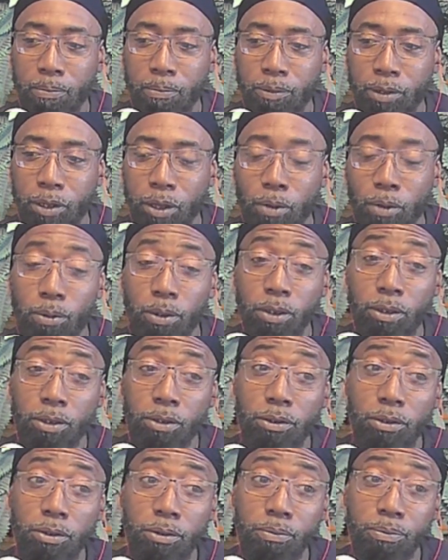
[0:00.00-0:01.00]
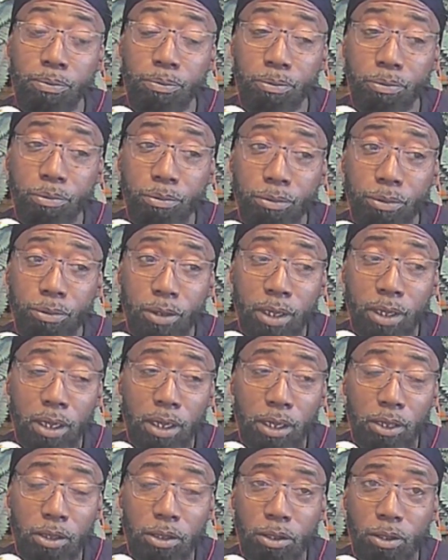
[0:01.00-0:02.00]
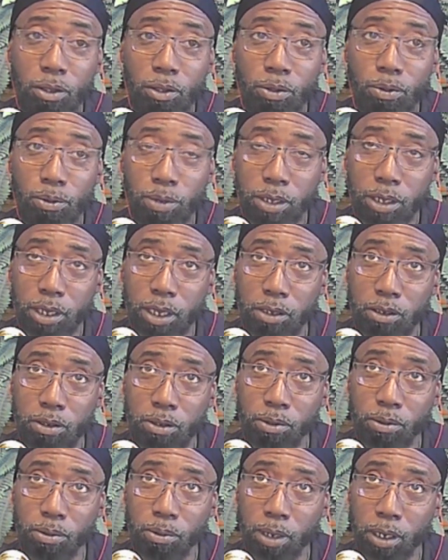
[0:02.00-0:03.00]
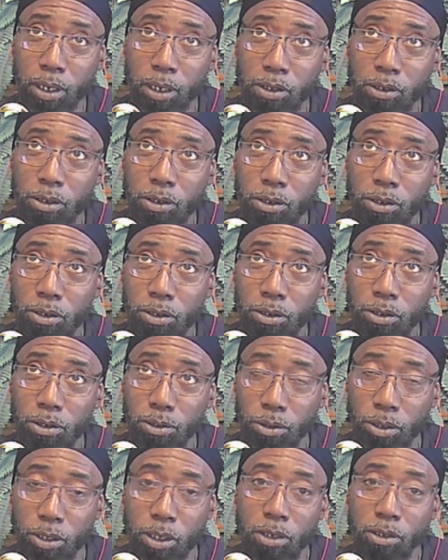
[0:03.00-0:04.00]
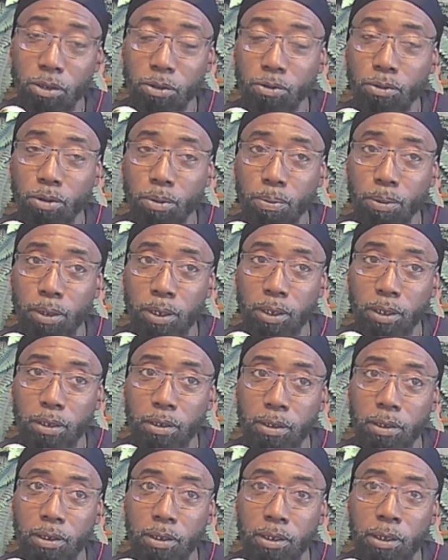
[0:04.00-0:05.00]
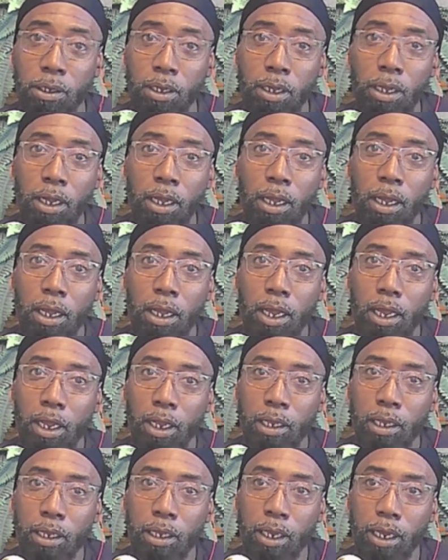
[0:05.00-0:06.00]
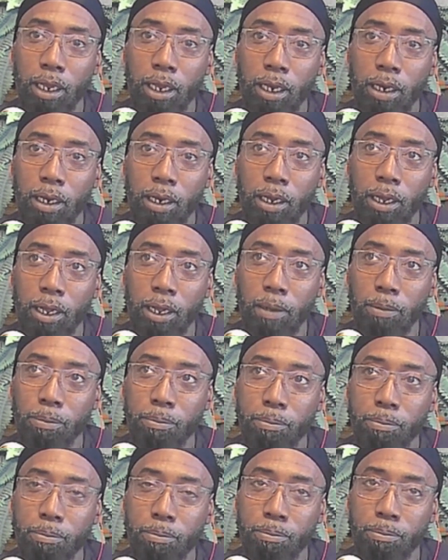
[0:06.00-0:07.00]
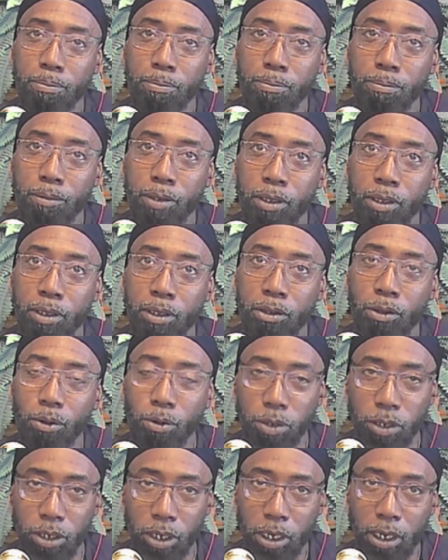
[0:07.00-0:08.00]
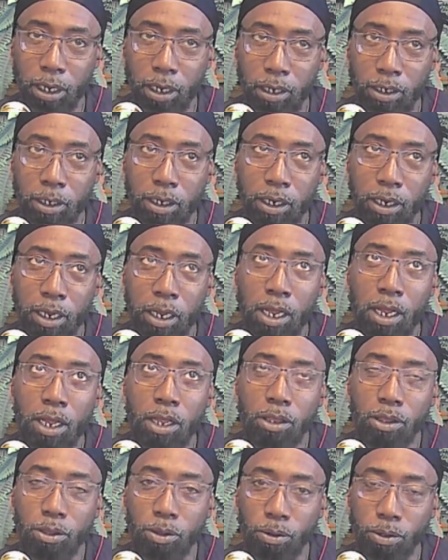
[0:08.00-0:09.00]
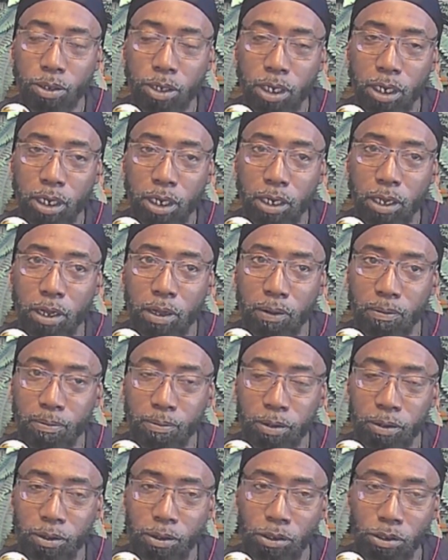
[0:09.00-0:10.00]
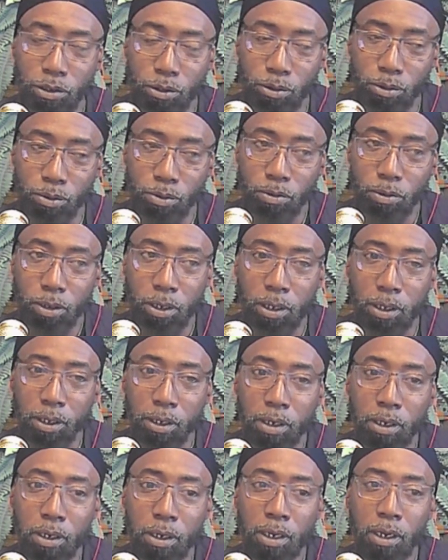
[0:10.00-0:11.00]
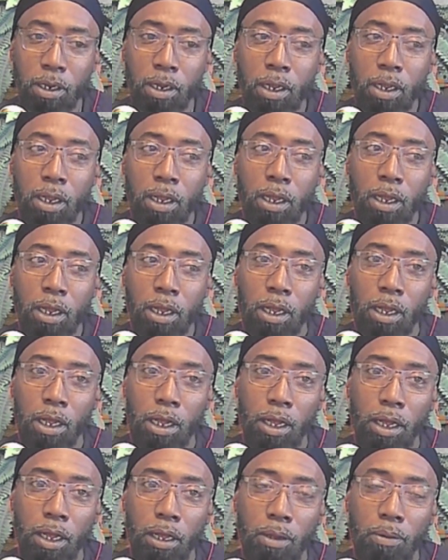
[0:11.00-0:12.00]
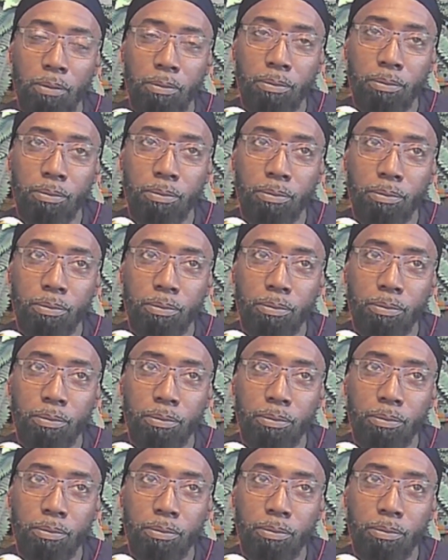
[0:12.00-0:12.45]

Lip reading: there was 3 sets of twins, 2 sets of triplets, and then 13, 13 of the children um,